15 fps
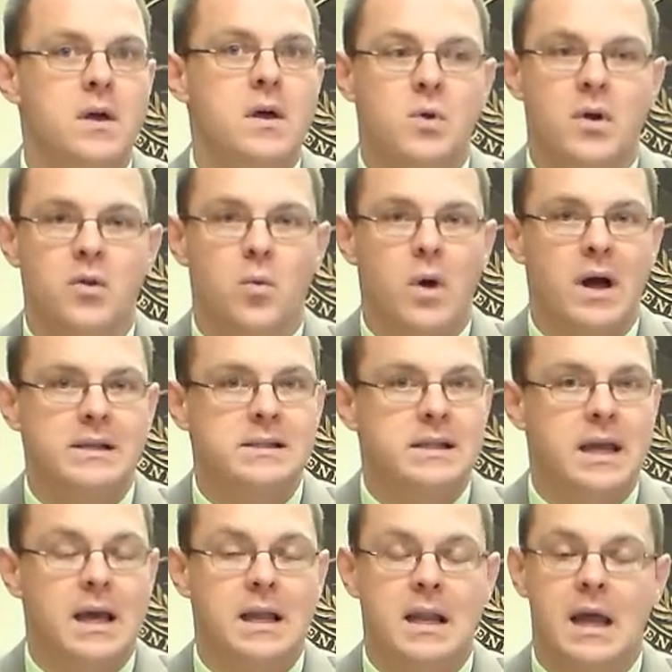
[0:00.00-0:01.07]
So otherwise,
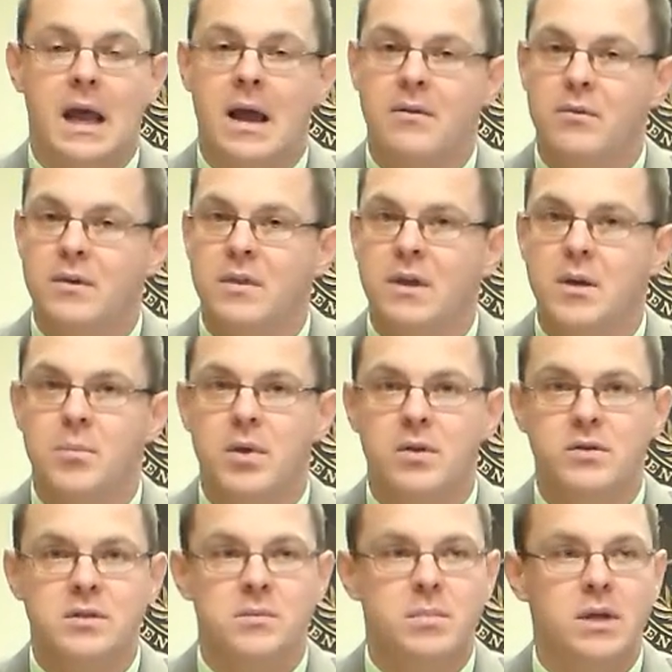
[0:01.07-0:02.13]
again, everything
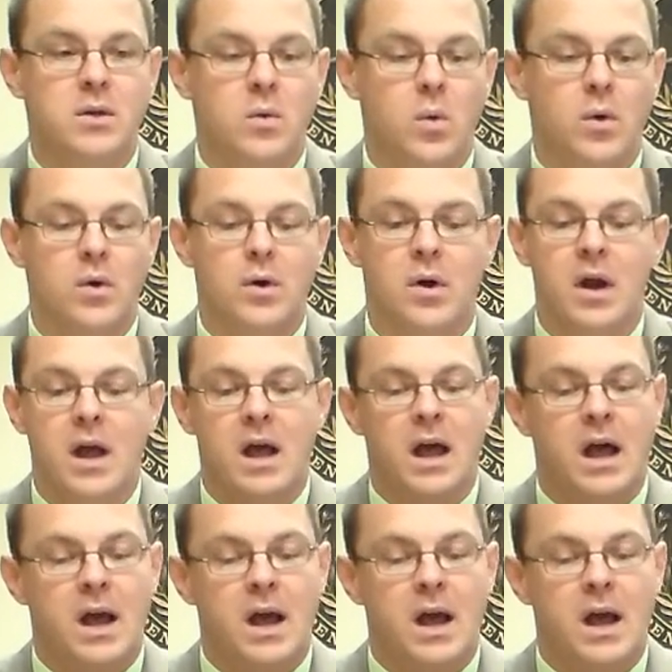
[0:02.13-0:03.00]
appears to be in order.